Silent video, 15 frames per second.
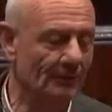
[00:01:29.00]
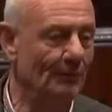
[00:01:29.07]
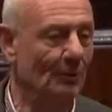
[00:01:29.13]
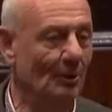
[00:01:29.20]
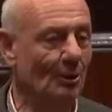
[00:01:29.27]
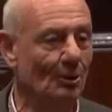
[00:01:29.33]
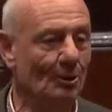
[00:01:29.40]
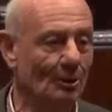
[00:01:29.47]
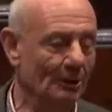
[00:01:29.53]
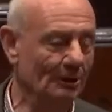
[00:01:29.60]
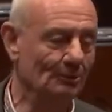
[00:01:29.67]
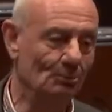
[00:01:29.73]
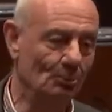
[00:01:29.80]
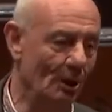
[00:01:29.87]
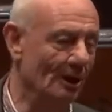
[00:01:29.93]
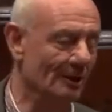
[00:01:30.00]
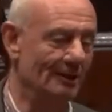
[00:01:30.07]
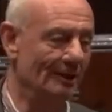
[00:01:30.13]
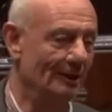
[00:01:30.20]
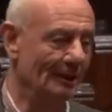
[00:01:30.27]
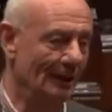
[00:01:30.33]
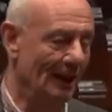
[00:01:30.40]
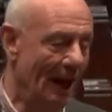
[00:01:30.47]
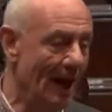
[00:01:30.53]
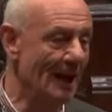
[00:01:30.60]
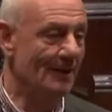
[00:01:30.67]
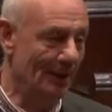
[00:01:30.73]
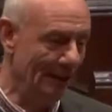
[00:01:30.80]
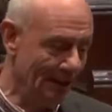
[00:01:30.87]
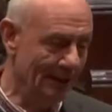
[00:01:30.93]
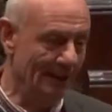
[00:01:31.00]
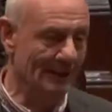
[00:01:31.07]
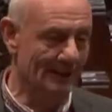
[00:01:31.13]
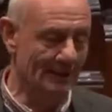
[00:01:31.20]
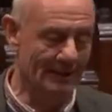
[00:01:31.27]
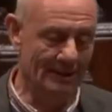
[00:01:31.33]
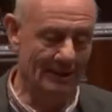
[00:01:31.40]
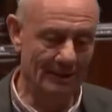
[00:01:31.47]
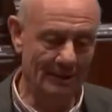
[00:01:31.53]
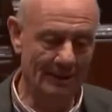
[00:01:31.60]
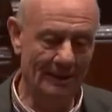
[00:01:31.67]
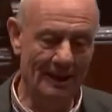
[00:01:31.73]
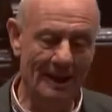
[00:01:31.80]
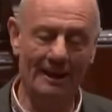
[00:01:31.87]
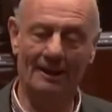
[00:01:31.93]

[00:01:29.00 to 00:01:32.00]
for what I think is an